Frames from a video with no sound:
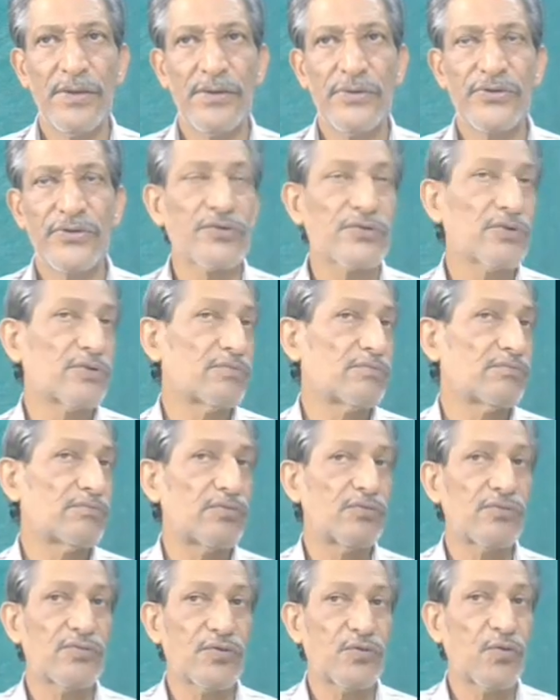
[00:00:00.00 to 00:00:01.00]
So
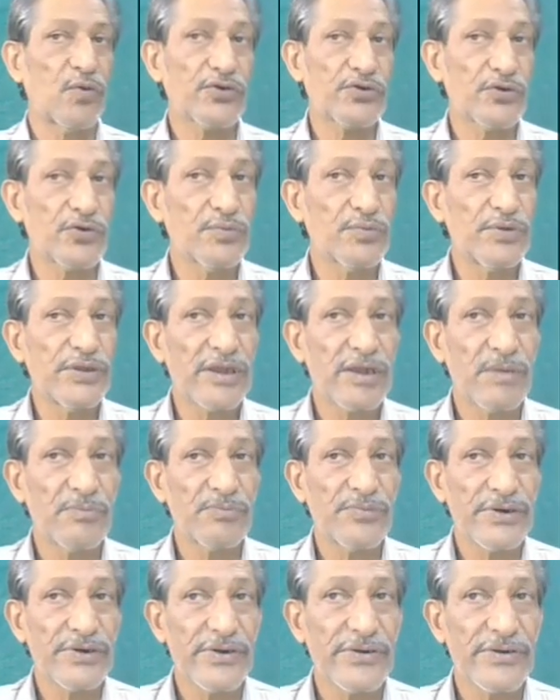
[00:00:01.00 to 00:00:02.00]
what should be the
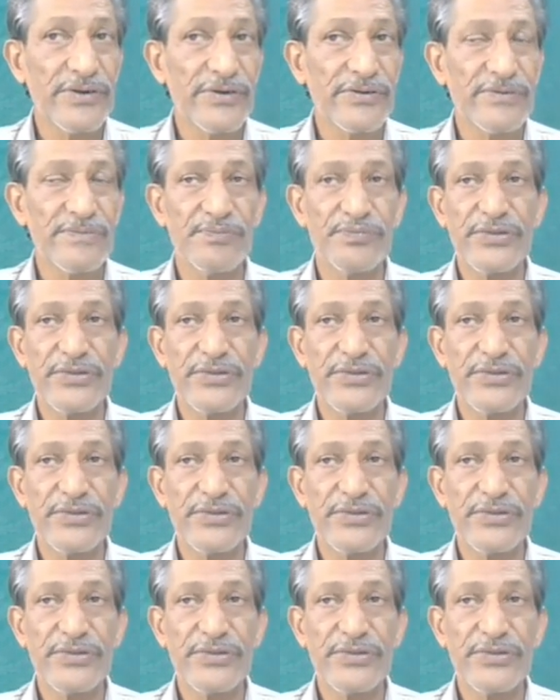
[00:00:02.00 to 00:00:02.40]
complete address?